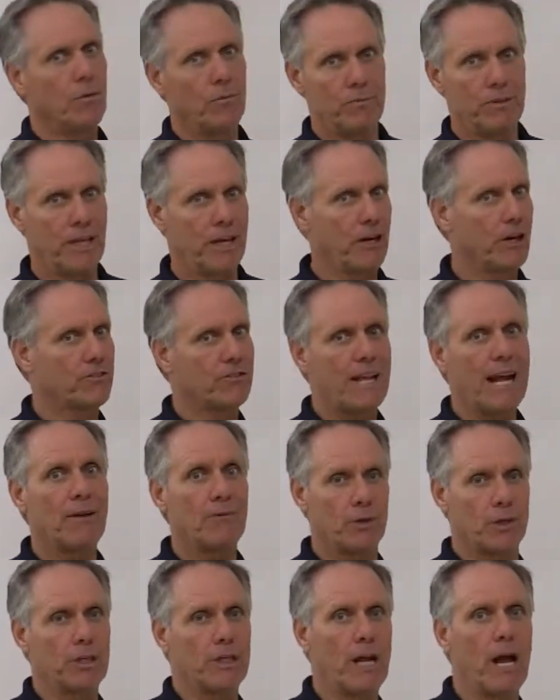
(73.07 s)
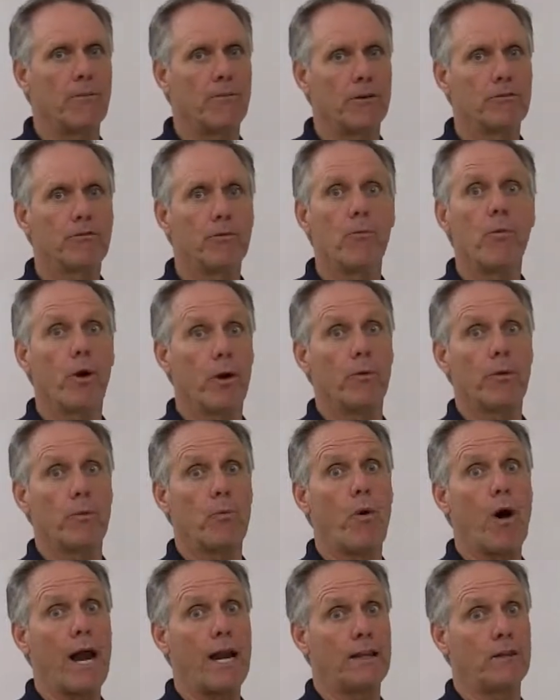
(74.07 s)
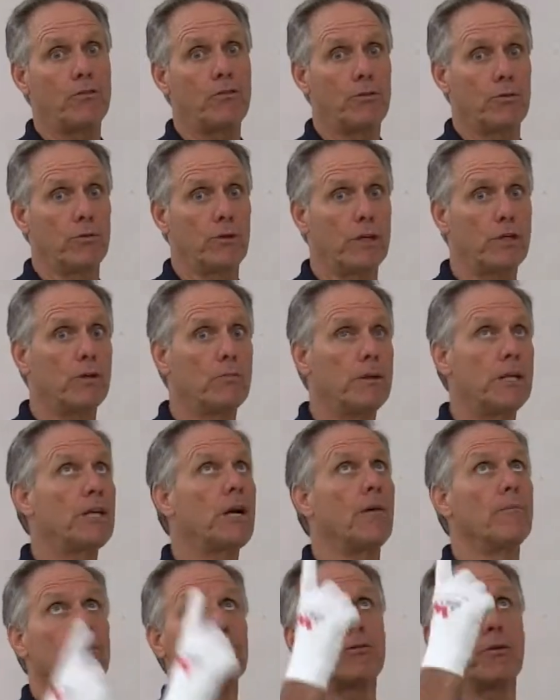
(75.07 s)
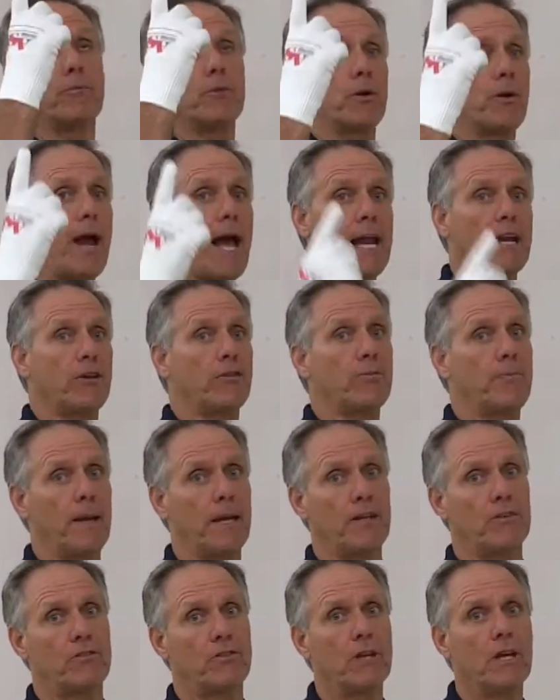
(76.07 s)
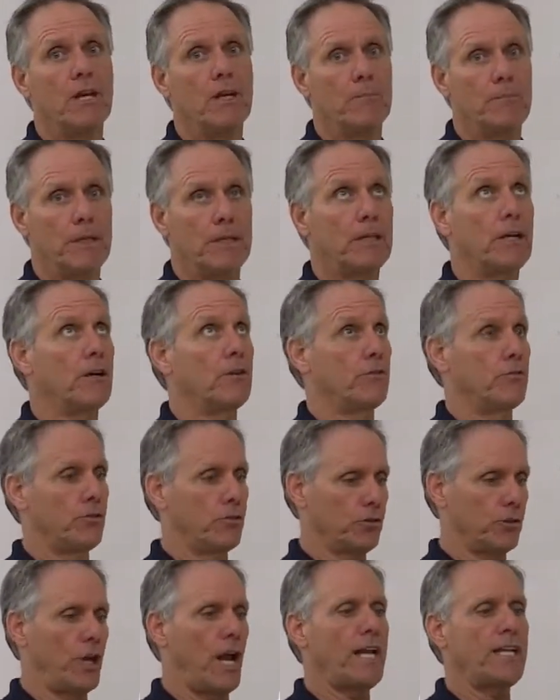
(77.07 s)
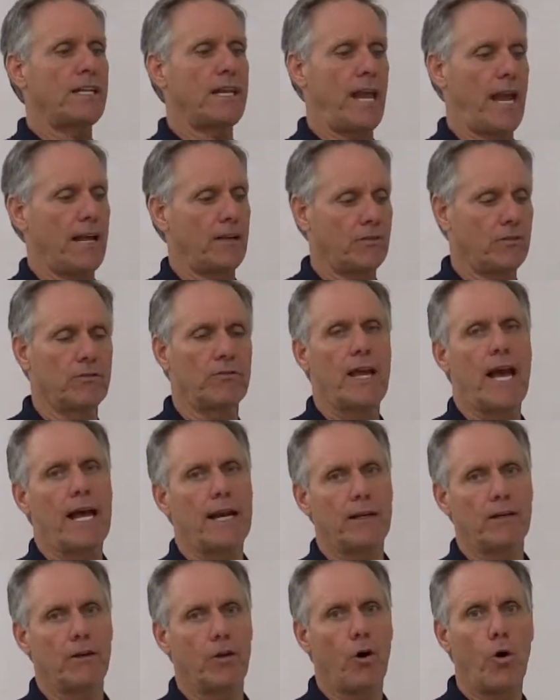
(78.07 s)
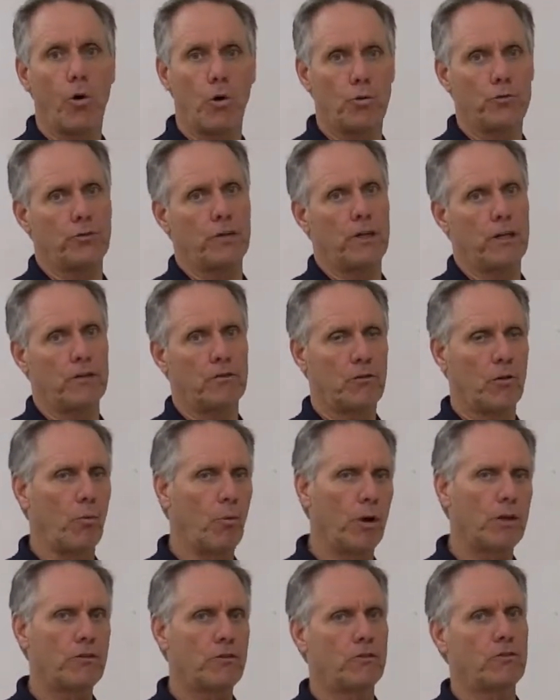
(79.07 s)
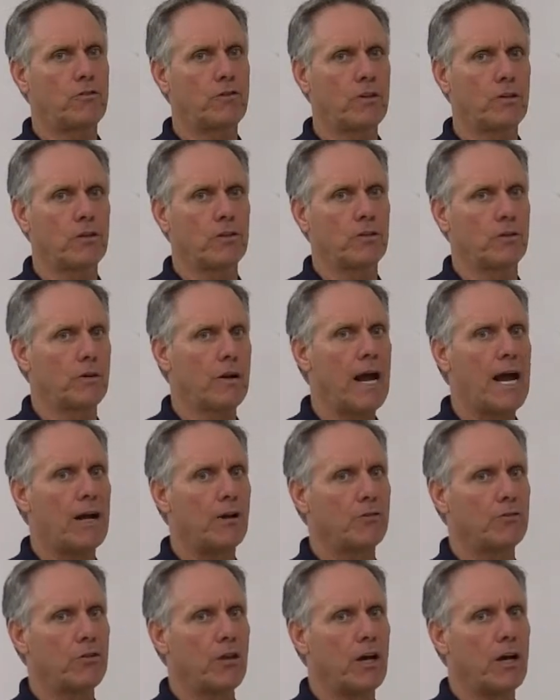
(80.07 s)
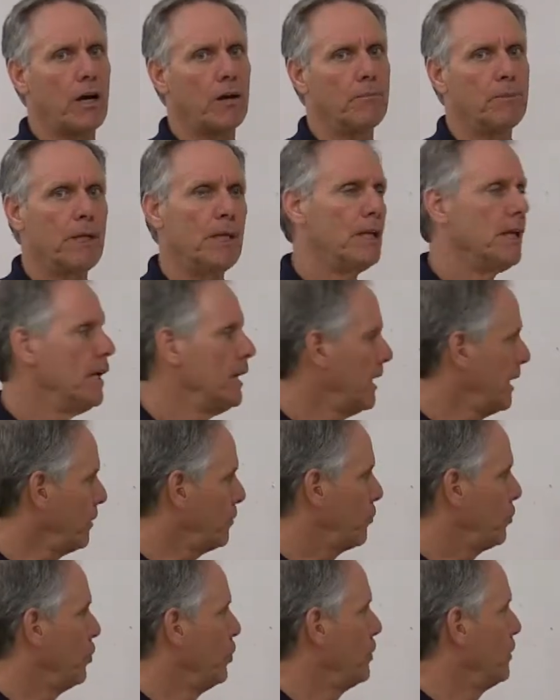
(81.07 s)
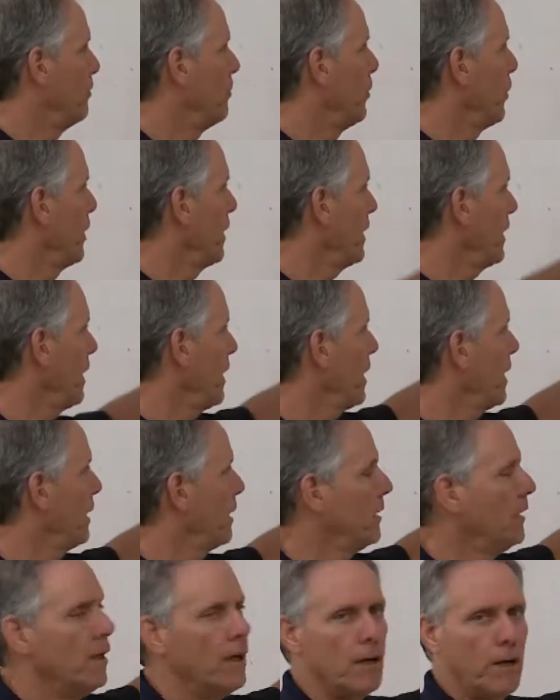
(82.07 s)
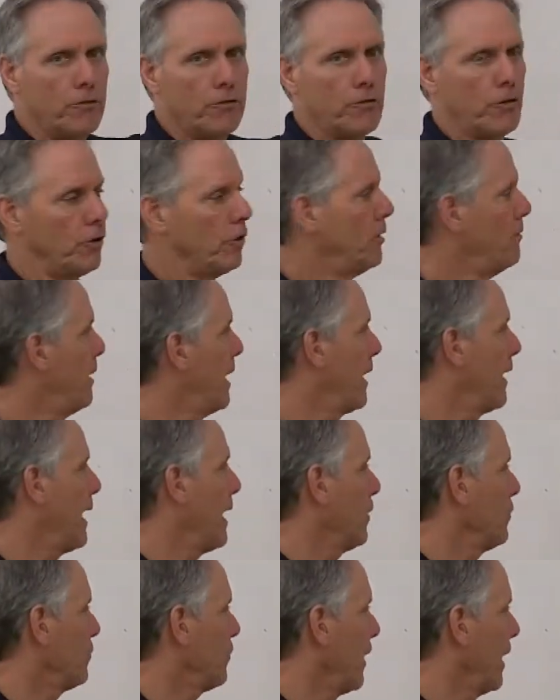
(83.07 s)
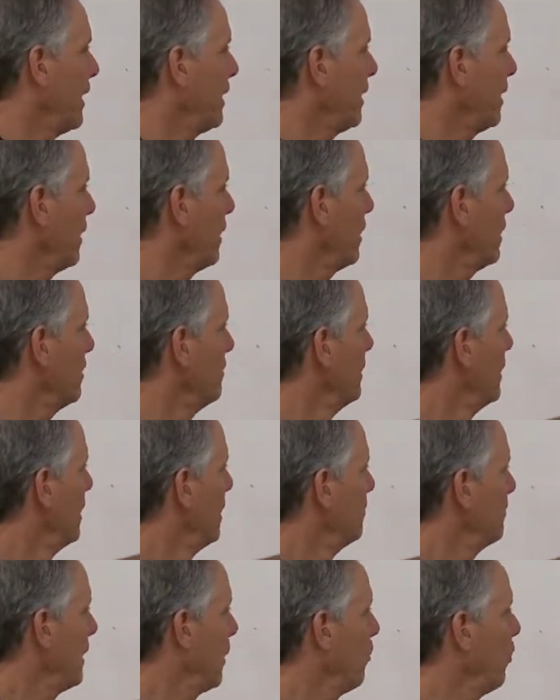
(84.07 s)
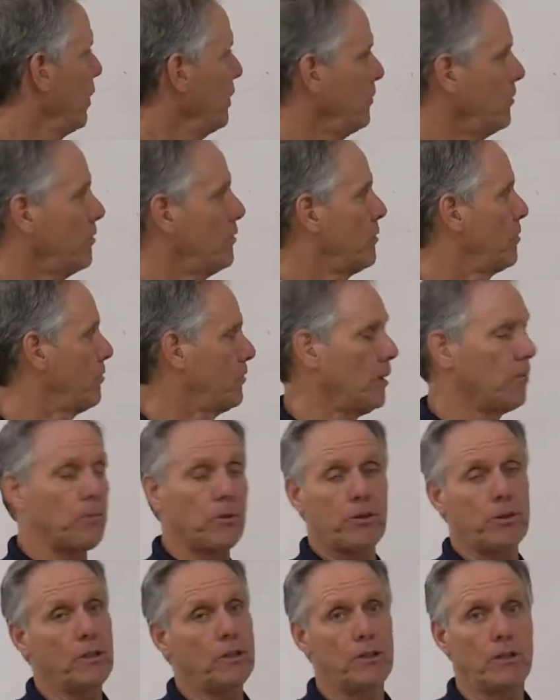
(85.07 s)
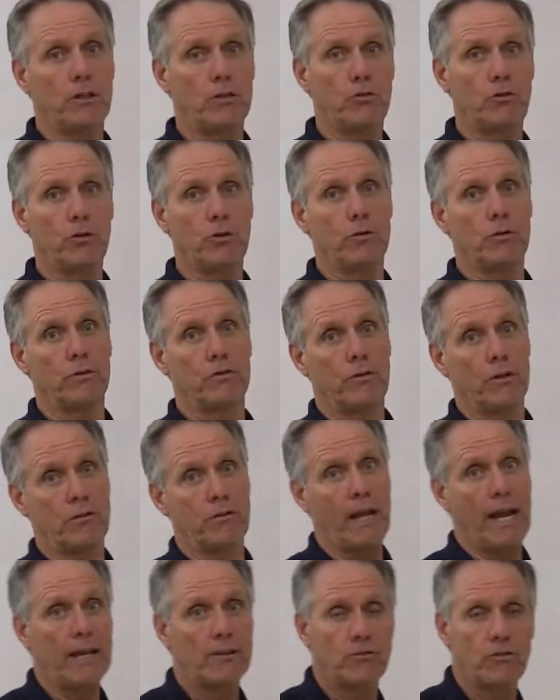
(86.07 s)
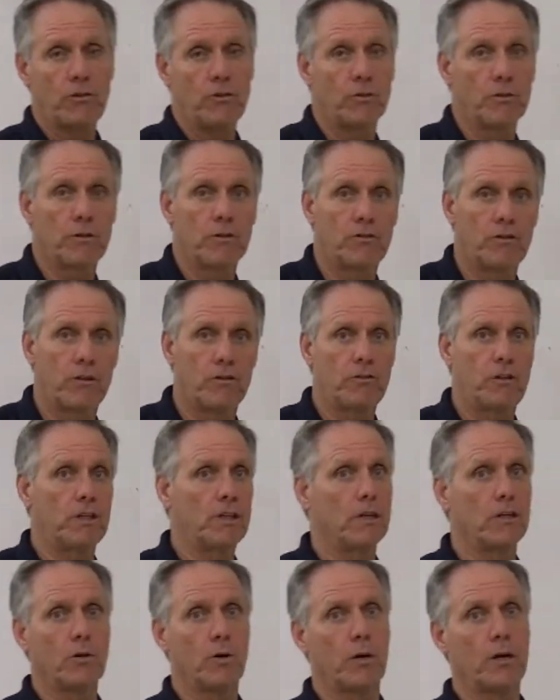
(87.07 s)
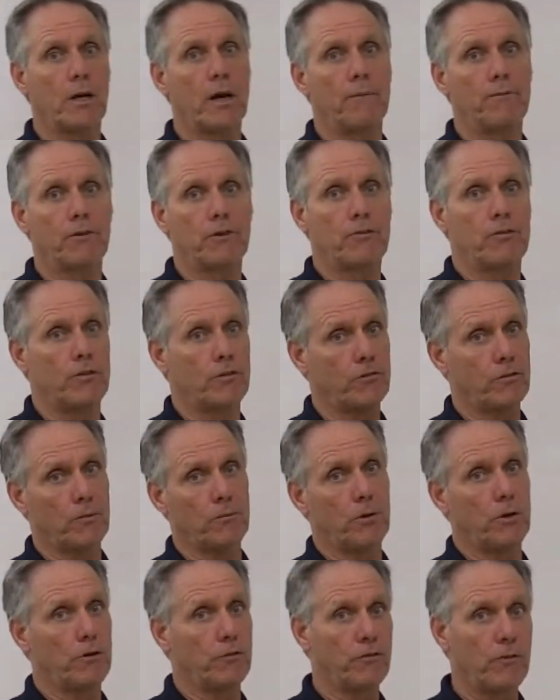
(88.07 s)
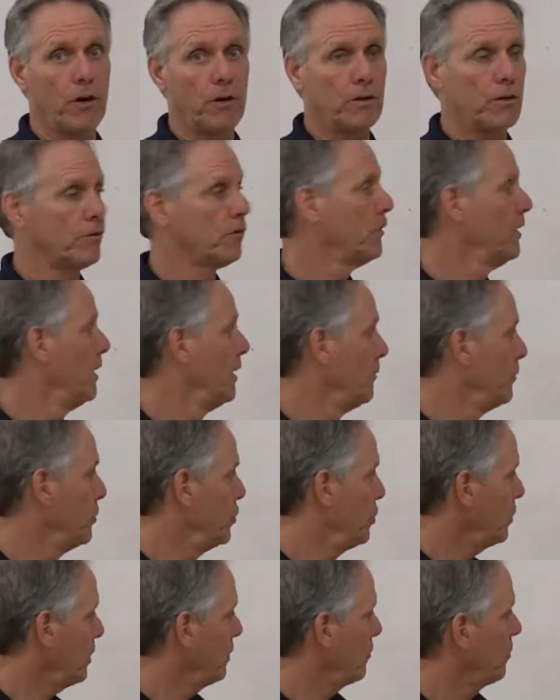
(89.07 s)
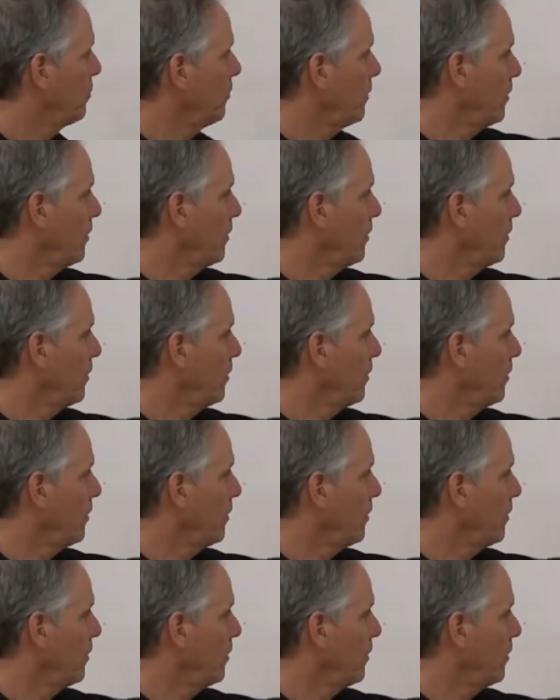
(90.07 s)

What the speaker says: the air is not really coming from where we want it to. It could be coming from your attic space because your light cans have got holes in it. So once you seal your house up, it's good to bring in a certain amount of outside air. Now, one simple thing you can do is attach to your existing indoor comfort system or your furnace, you can